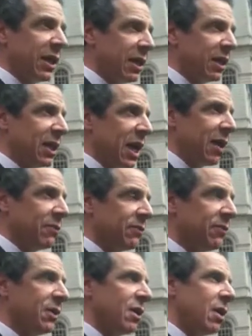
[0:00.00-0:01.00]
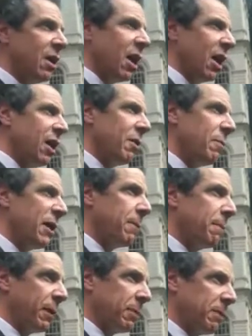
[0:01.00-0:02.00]
He didn't have many
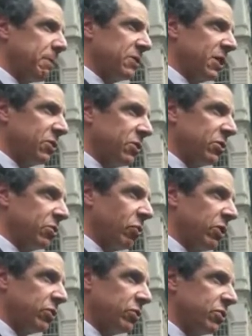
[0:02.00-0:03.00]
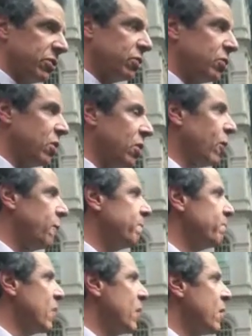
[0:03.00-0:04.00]
public positions or issues, as you know.
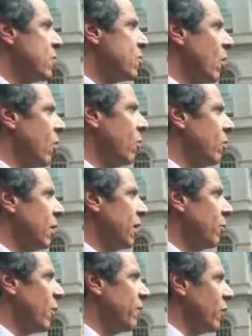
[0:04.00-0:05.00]
So we've